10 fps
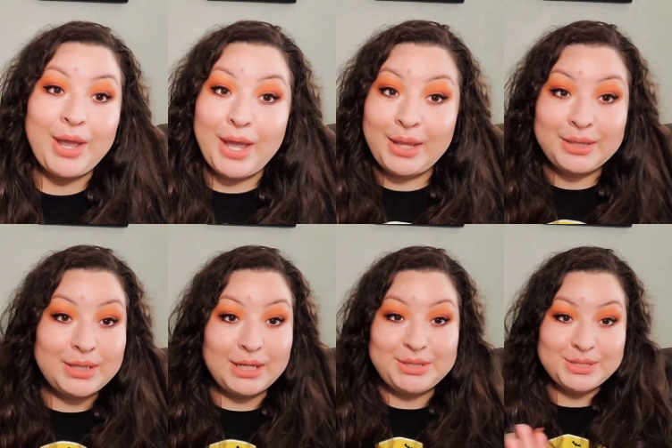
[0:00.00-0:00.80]
and
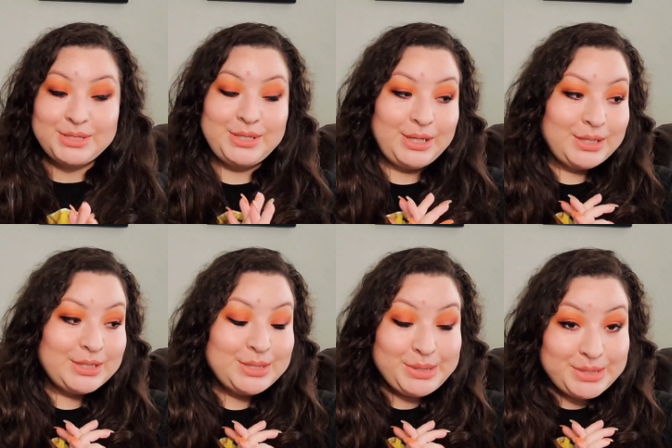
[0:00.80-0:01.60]
they just look
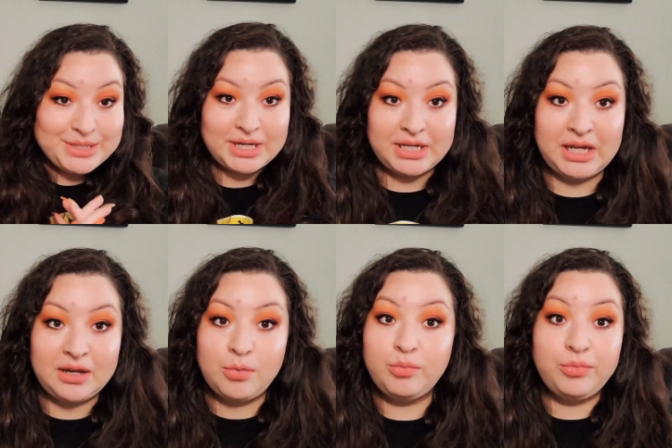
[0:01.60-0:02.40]
stunning.
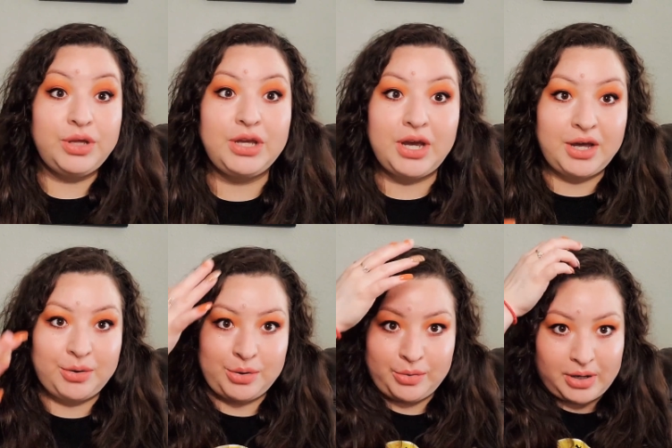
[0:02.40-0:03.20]
Me, I
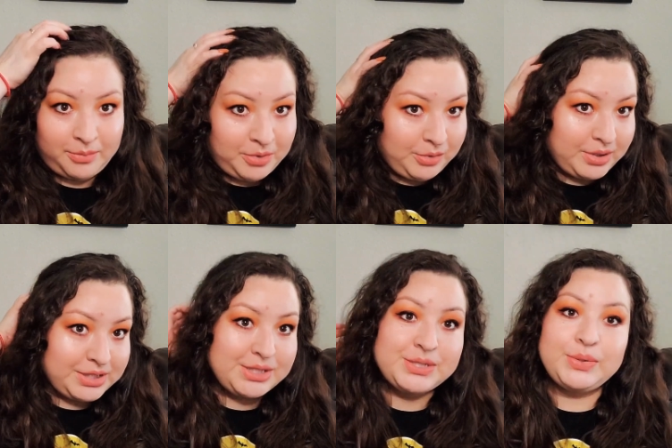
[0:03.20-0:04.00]
don't know. I'm new at
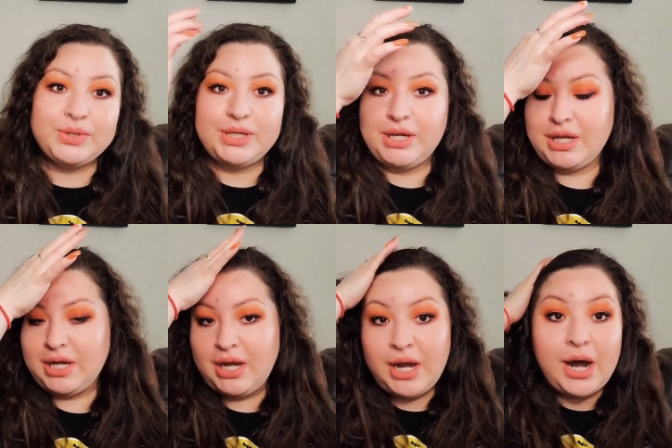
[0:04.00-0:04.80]
this whole thing.
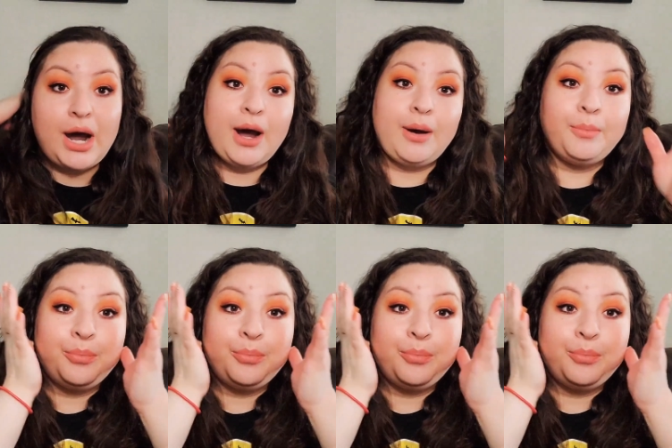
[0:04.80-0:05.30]
Um